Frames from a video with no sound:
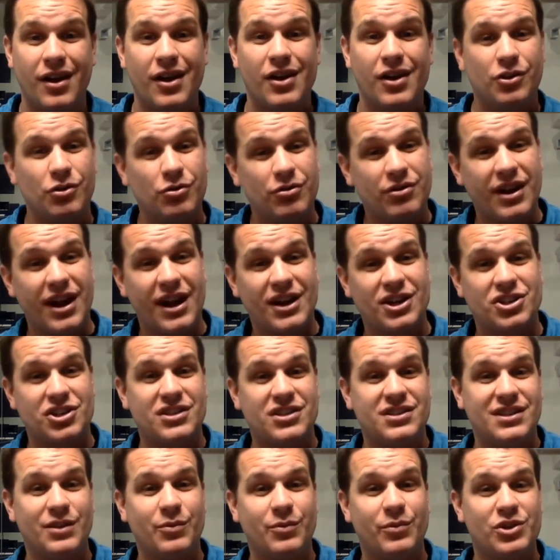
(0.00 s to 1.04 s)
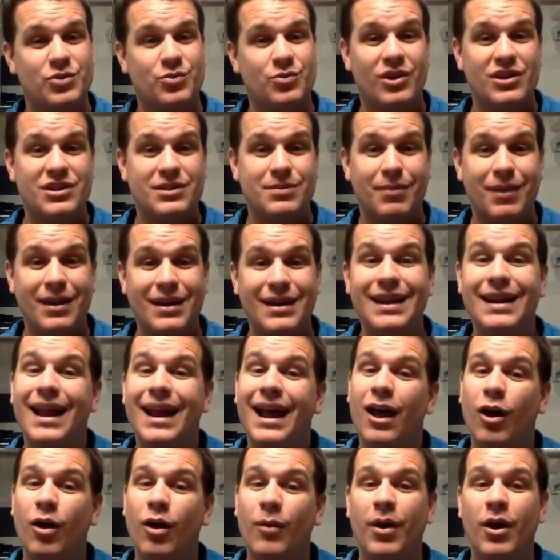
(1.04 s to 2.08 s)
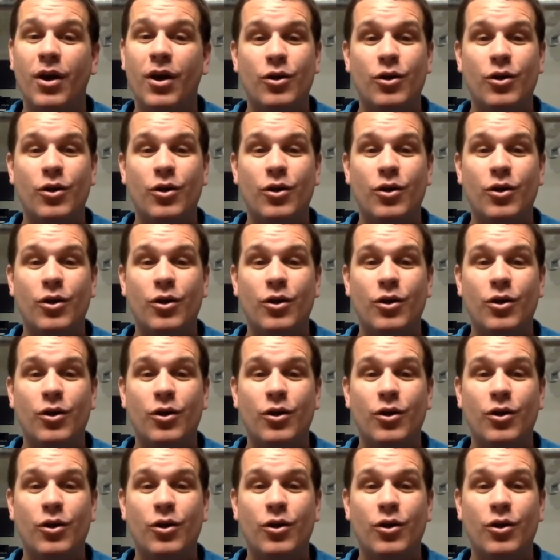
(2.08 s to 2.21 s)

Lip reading: you can actually see which ones might need help,